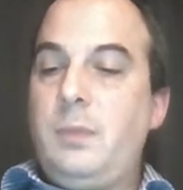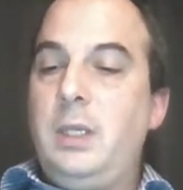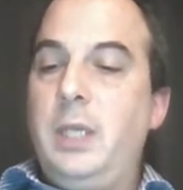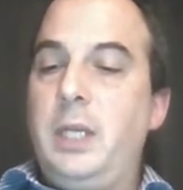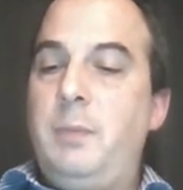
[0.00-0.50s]

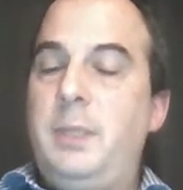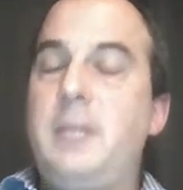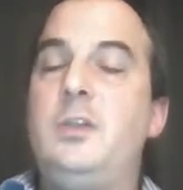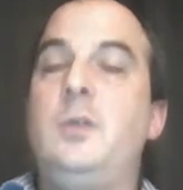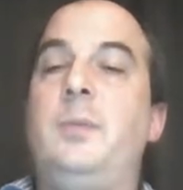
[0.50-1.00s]
And a
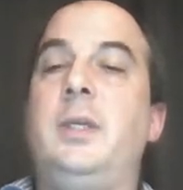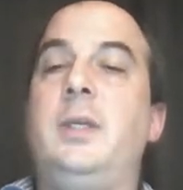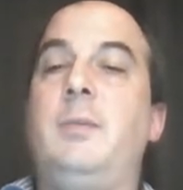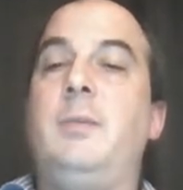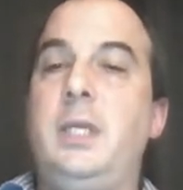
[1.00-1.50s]

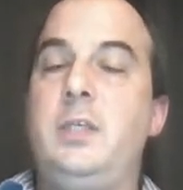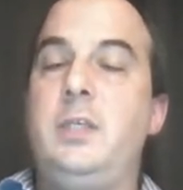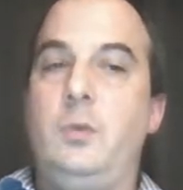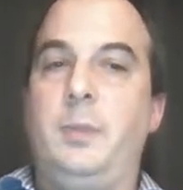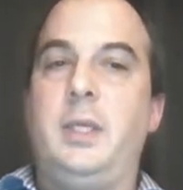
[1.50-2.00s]

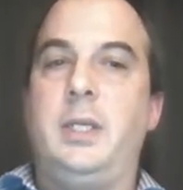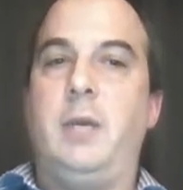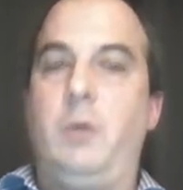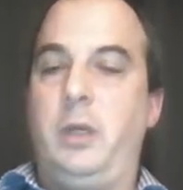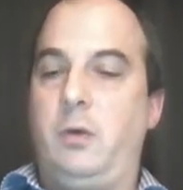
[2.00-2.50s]
P2P
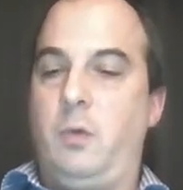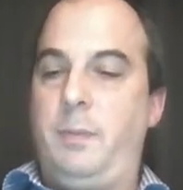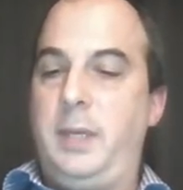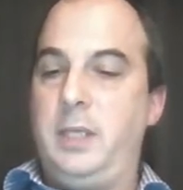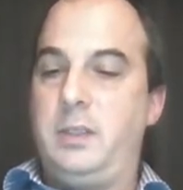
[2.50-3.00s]
network, or
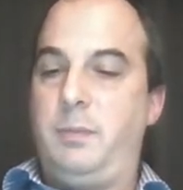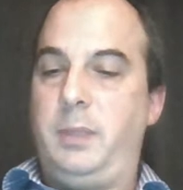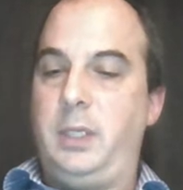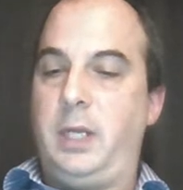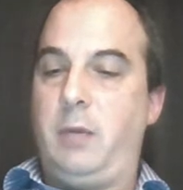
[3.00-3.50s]

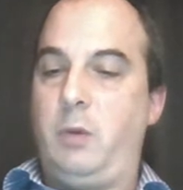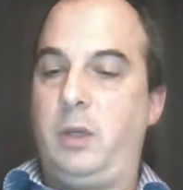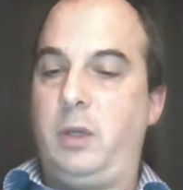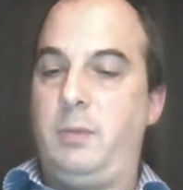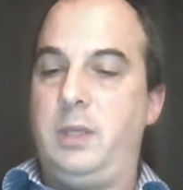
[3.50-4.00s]
peer-to-peer network,
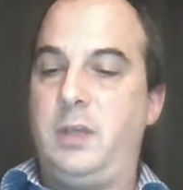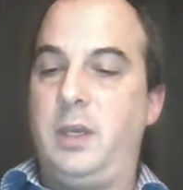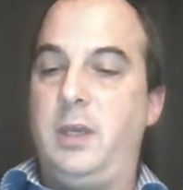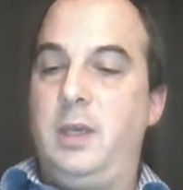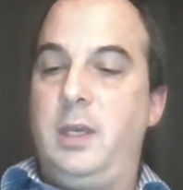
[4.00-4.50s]
means that
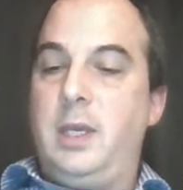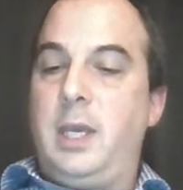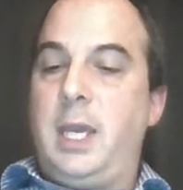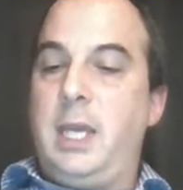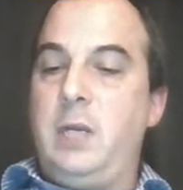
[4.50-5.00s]

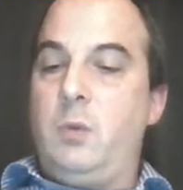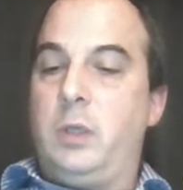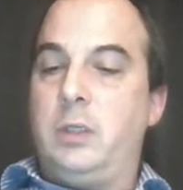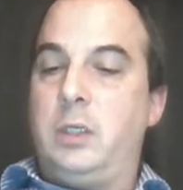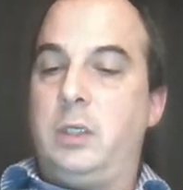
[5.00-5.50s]

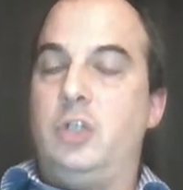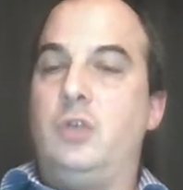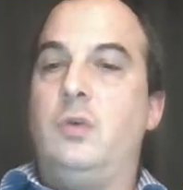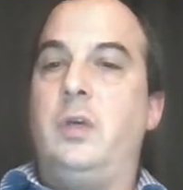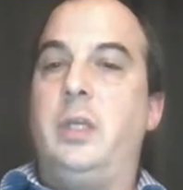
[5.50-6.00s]
anyone can
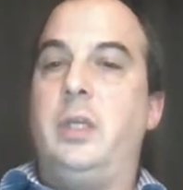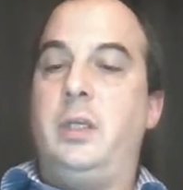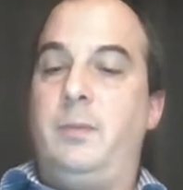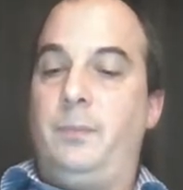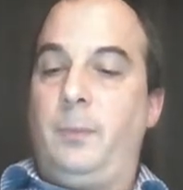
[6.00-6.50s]
join
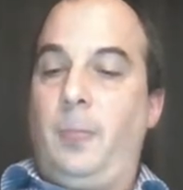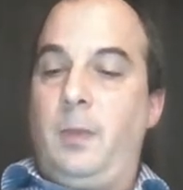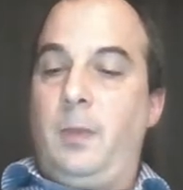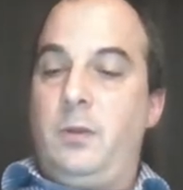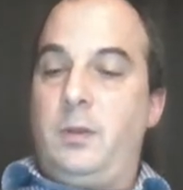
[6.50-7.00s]

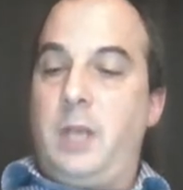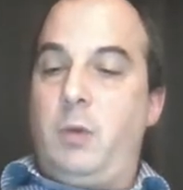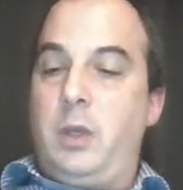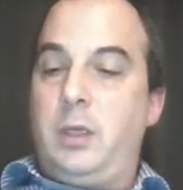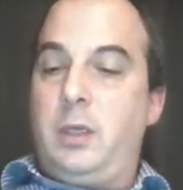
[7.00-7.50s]
the
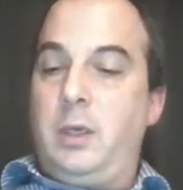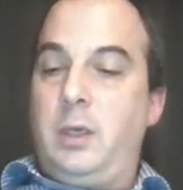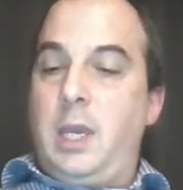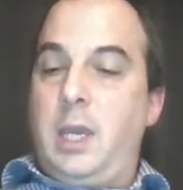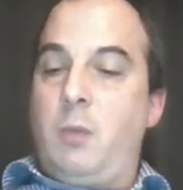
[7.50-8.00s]
network,
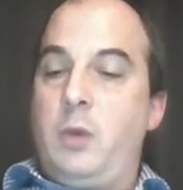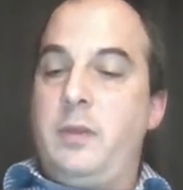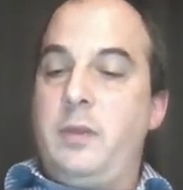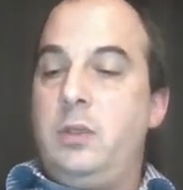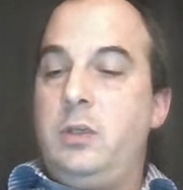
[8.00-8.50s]
and when the
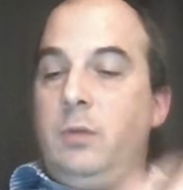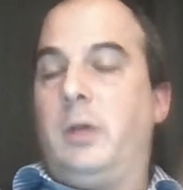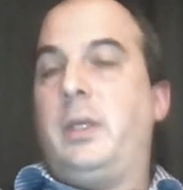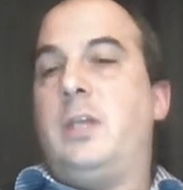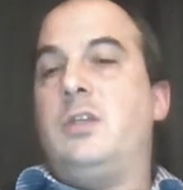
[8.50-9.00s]
new
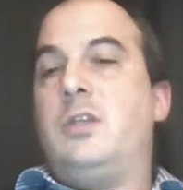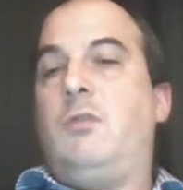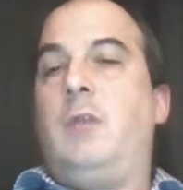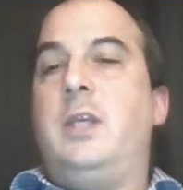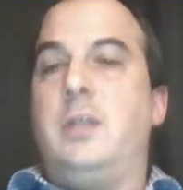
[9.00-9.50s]
block gets
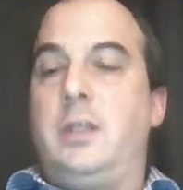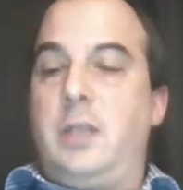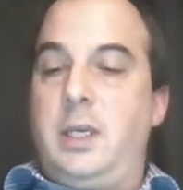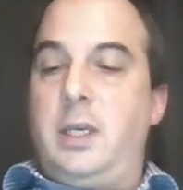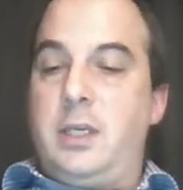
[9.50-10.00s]
created,
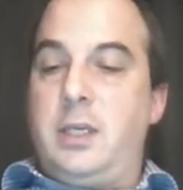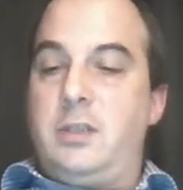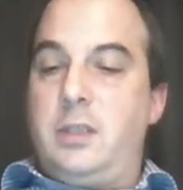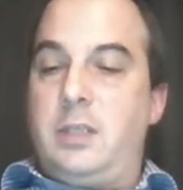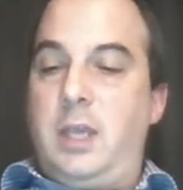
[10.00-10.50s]
it gets
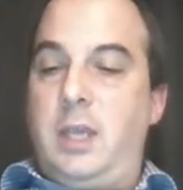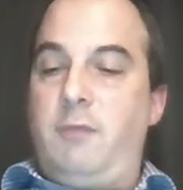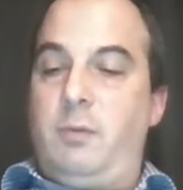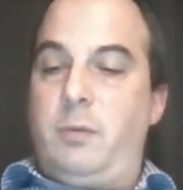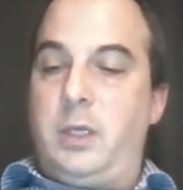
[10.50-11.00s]
sent to
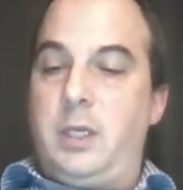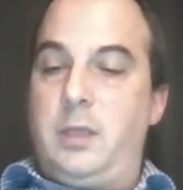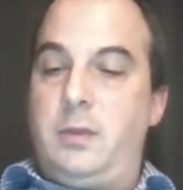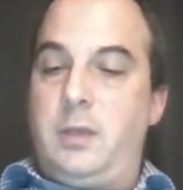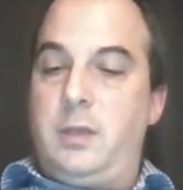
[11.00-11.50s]
everybody
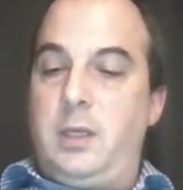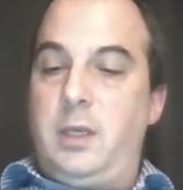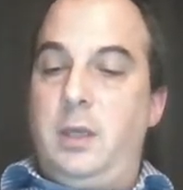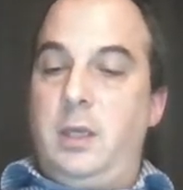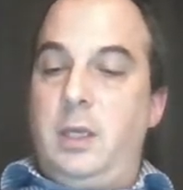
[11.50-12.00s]
in the
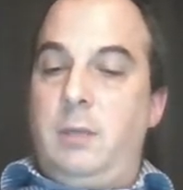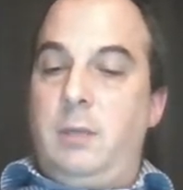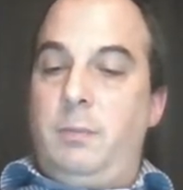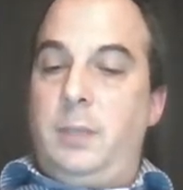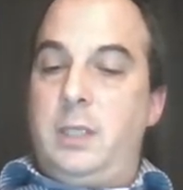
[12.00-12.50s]

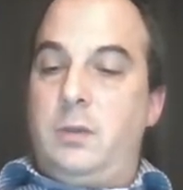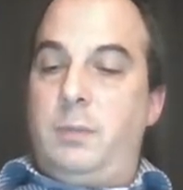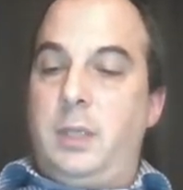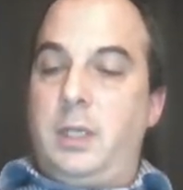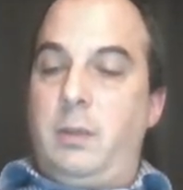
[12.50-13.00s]

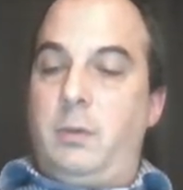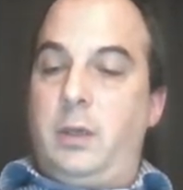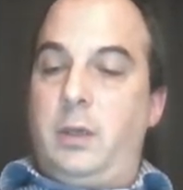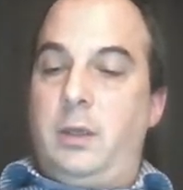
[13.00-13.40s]
P2P network.